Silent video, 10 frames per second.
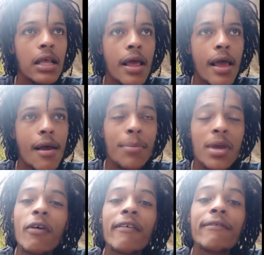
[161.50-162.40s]

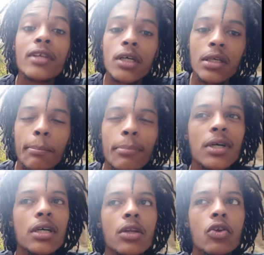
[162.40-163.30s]
people have done it, but
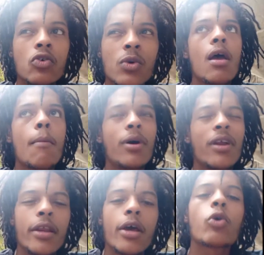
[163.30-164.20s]
no one put it
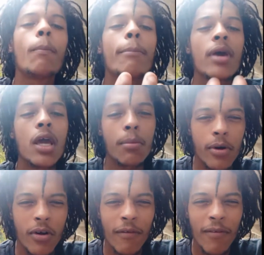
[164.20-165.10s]
down on paper
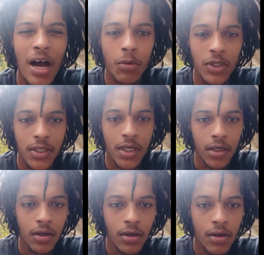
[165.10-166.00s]
of how it's done.
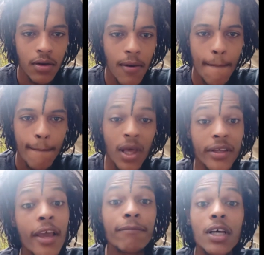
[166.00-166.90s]
Like,
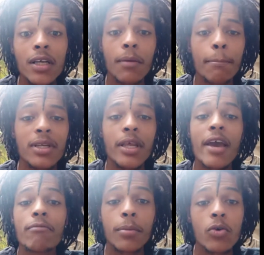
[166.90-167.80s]
they've done it, but they
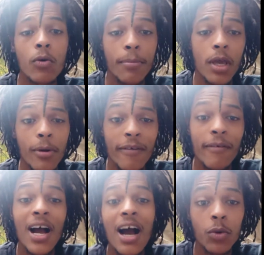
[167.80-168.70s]
haven't put it on paper of
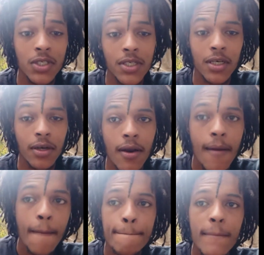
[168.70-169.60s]
how it's done.
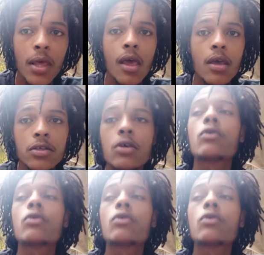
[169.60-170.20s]
So